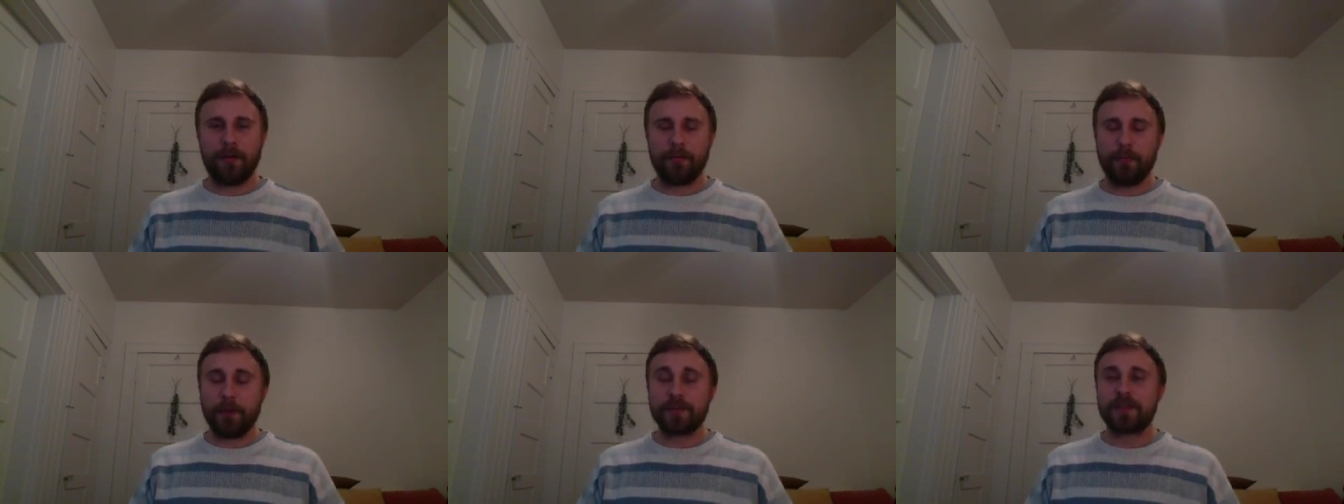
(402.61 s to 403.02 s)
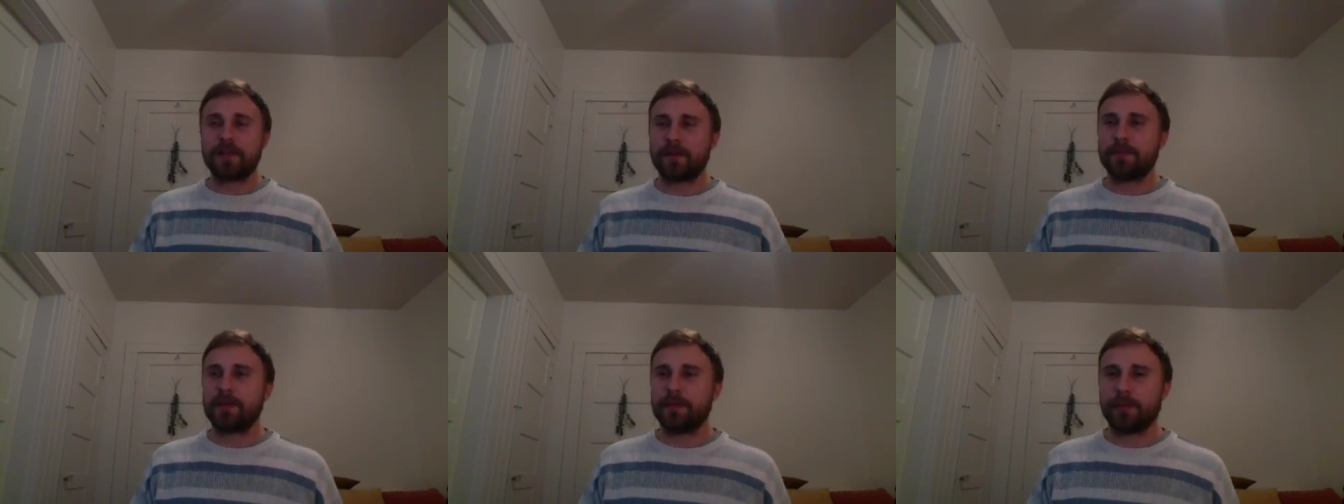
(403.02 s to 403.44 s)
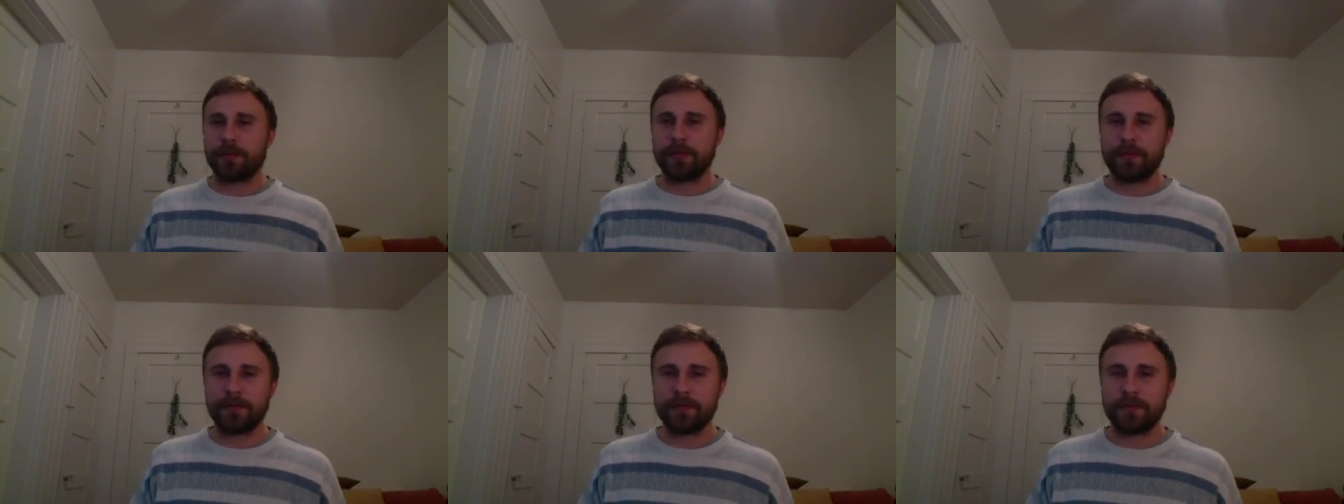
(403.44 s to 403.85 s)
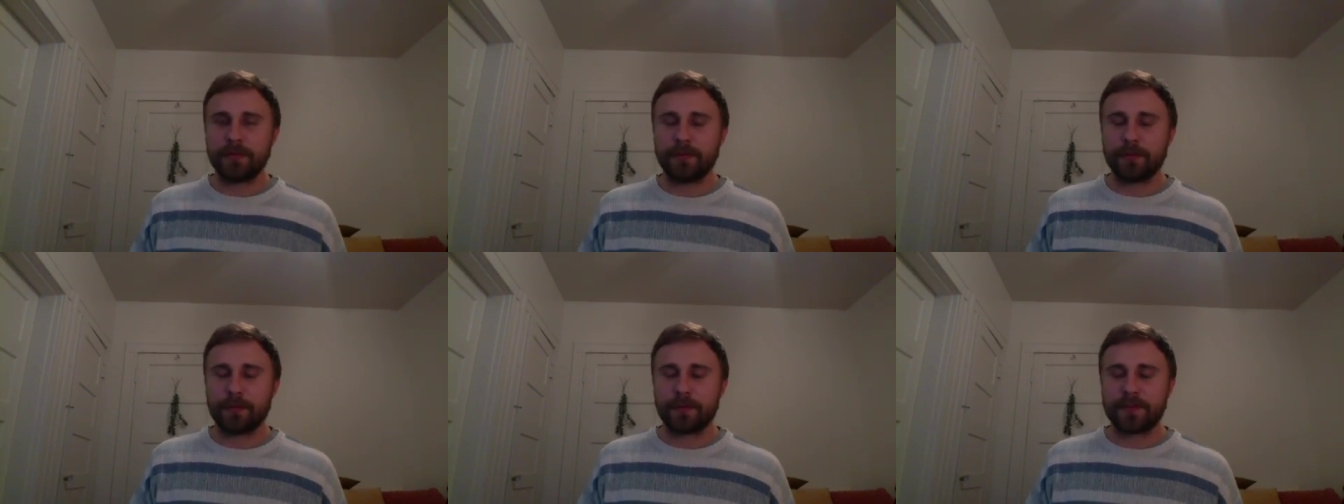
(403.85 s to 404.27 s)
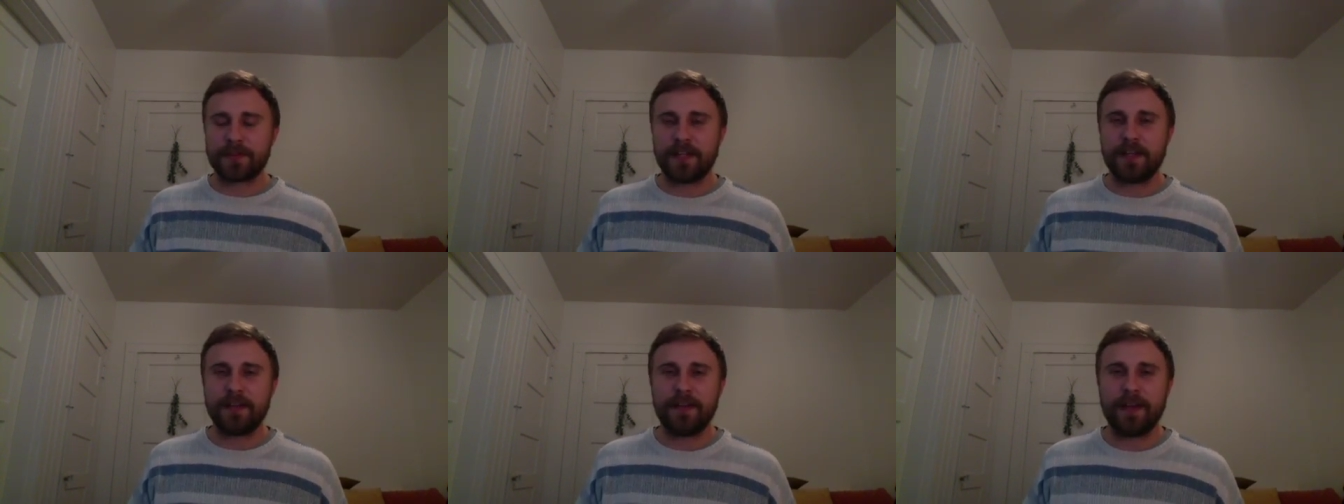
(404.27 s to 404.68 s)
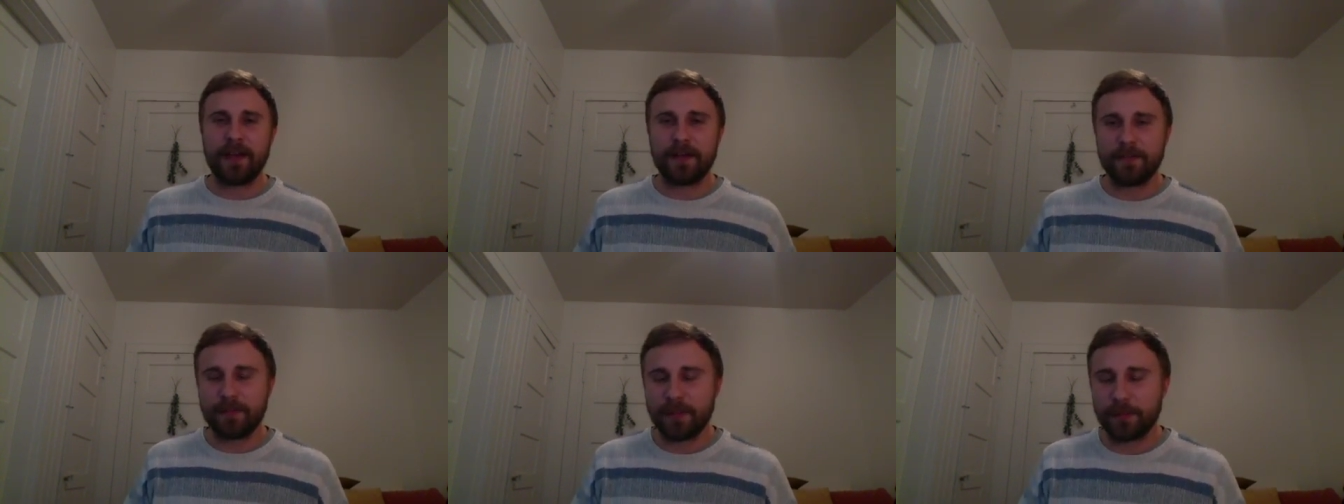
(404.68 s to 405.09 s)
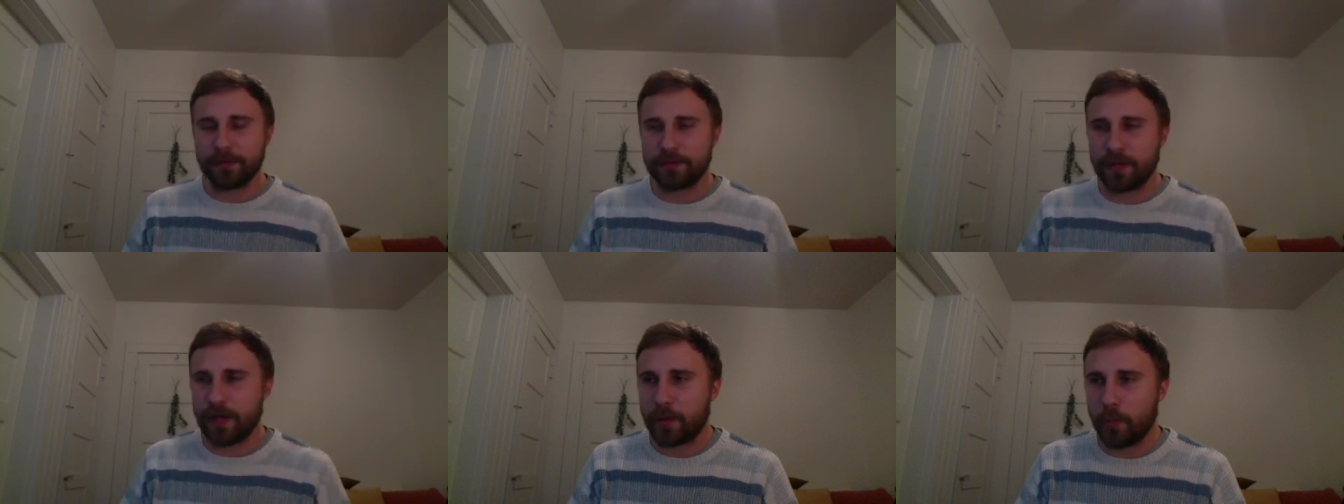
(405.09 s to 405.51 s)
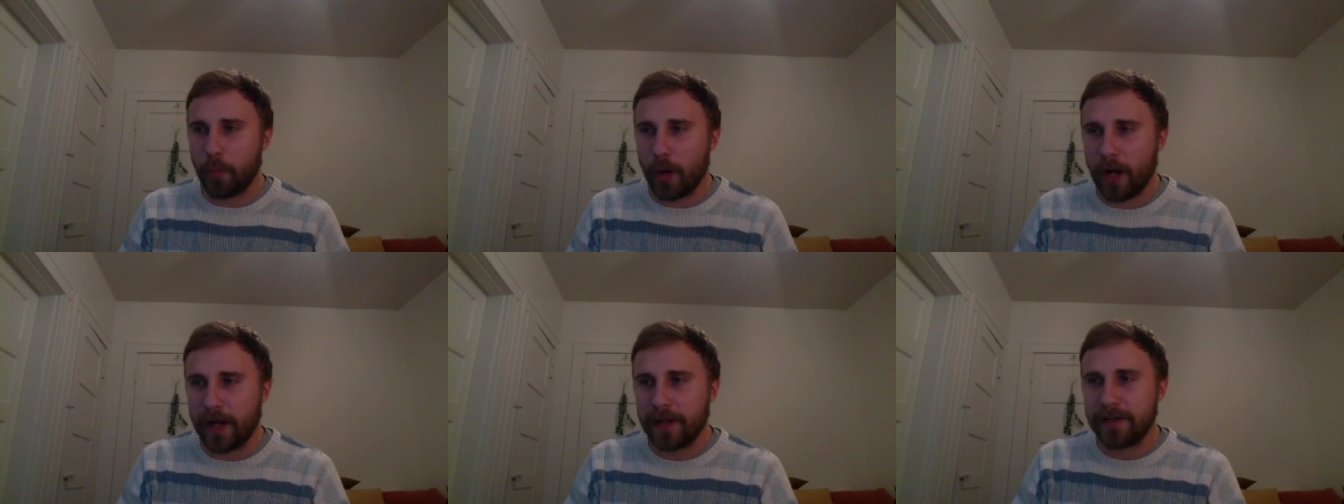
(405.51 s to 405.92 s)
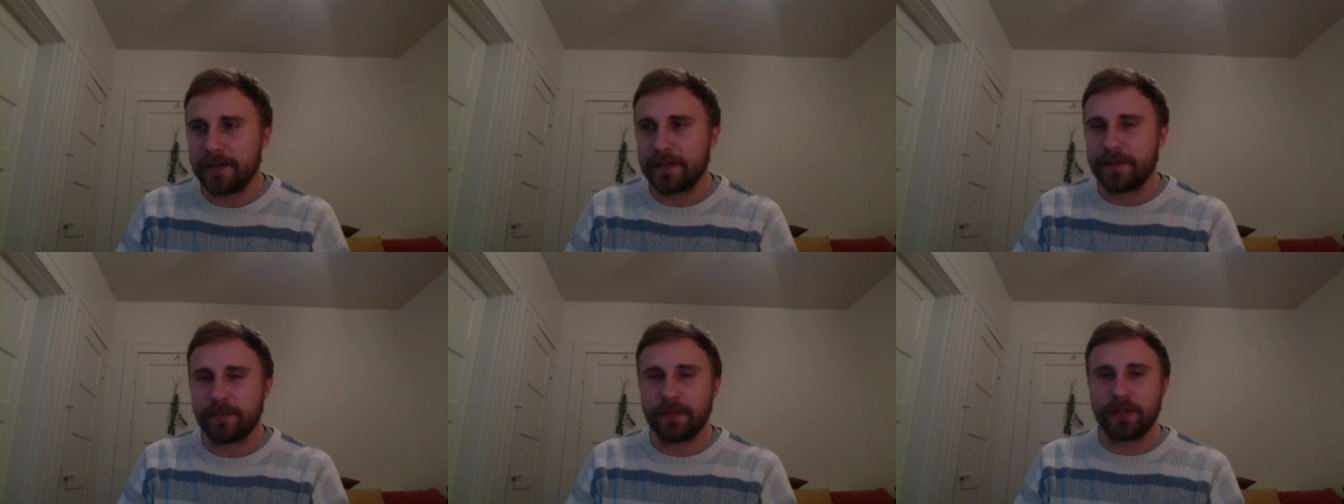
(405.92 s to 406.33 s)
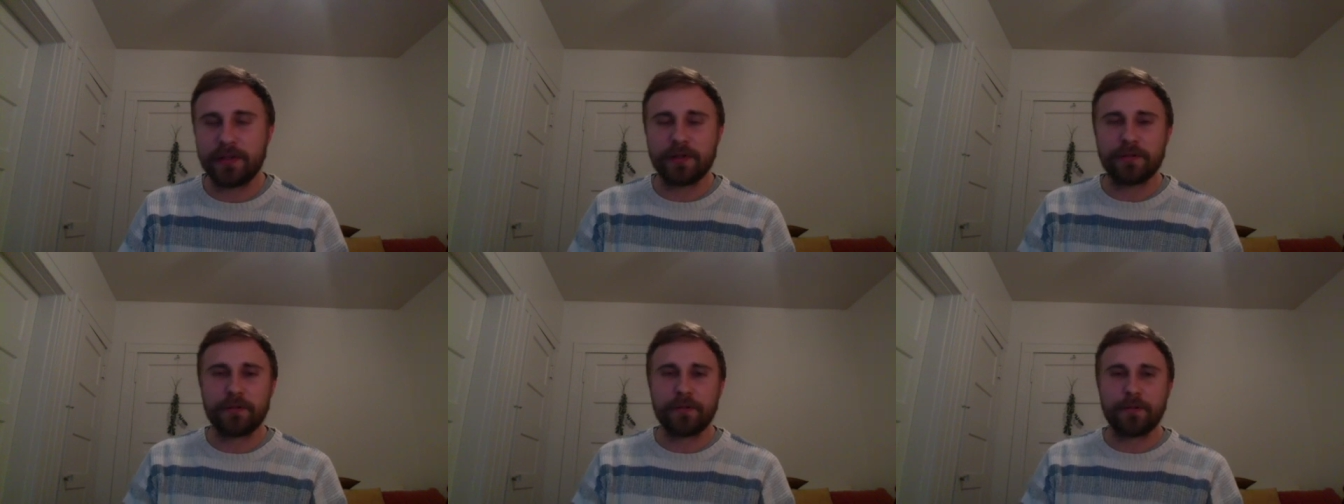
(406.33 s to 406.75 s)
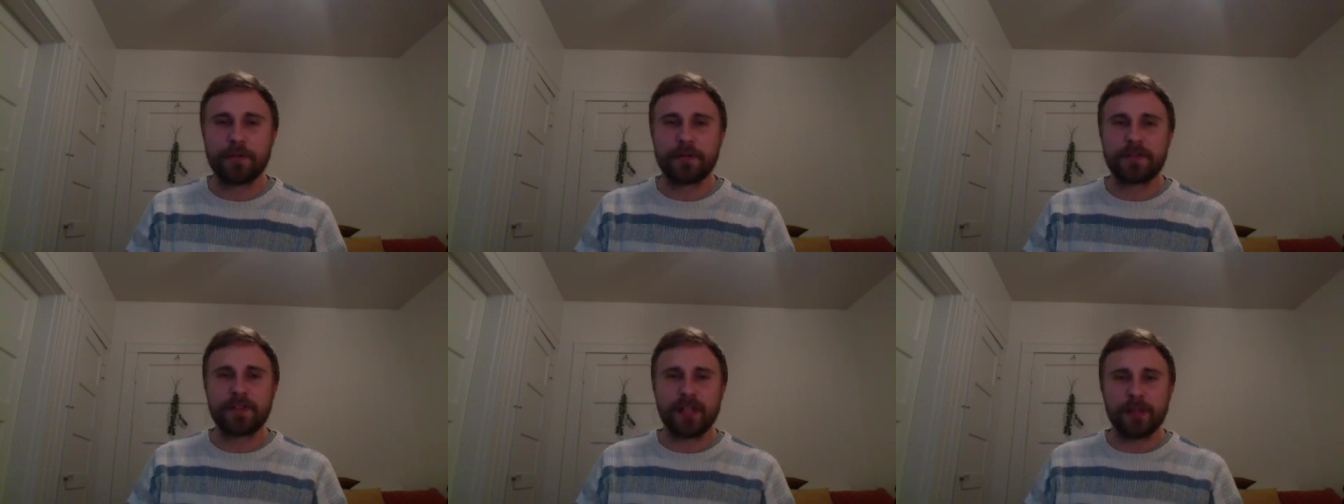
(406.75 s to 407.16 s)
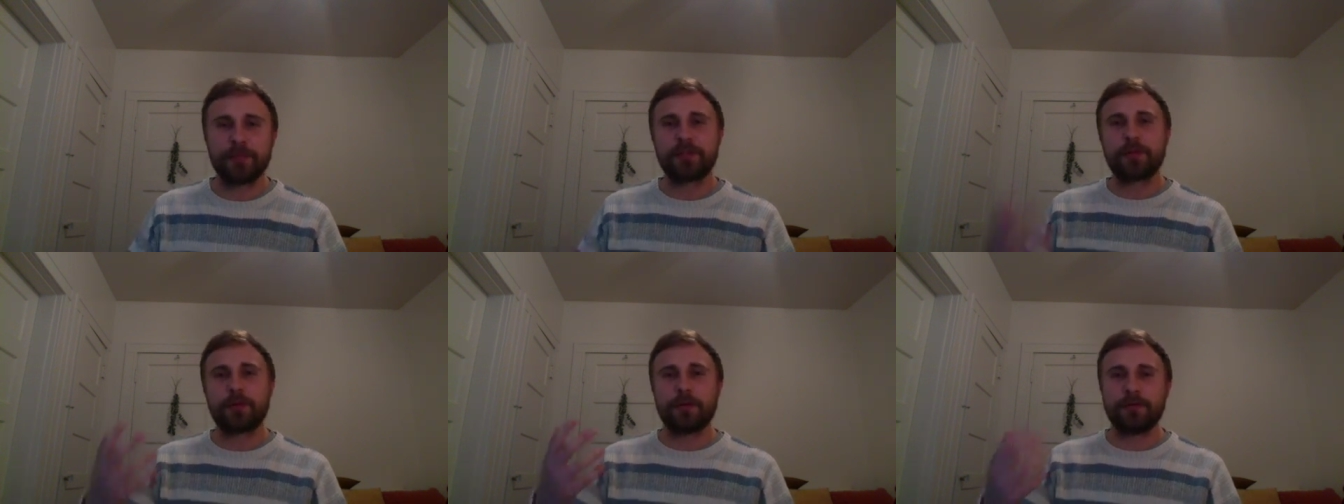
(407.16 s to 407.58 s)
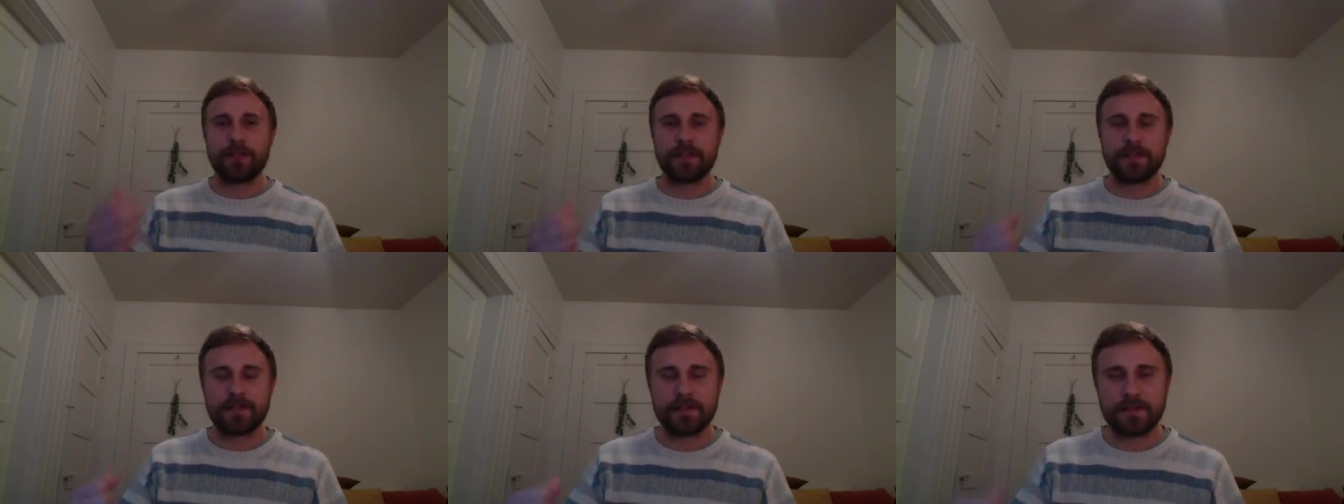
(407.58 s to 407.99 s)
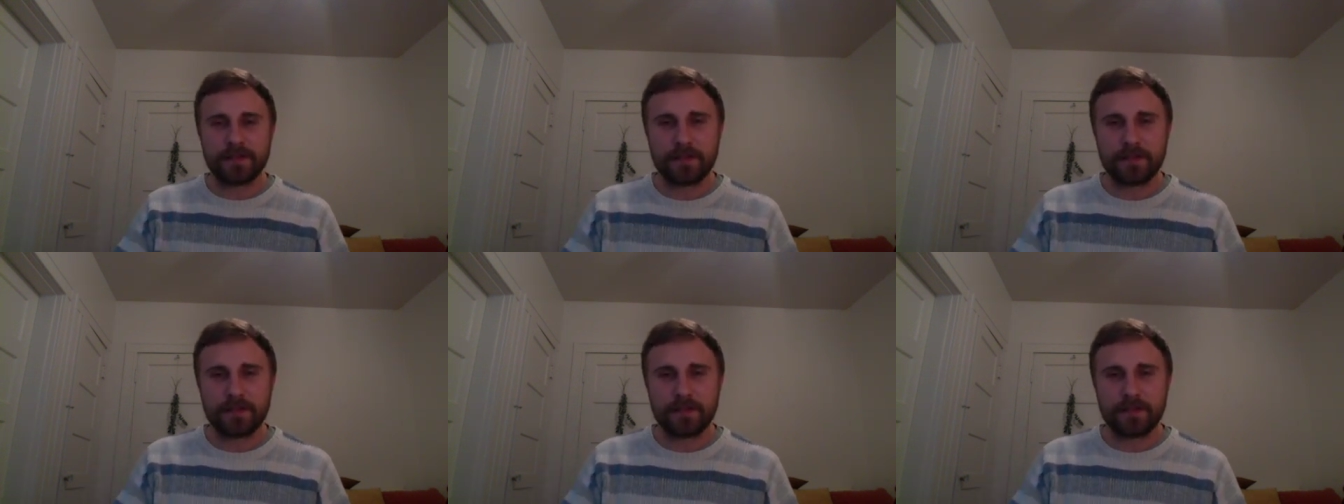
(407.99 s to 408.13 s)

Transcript: most of the people stated that people drank wine and beer for celebratory reasons.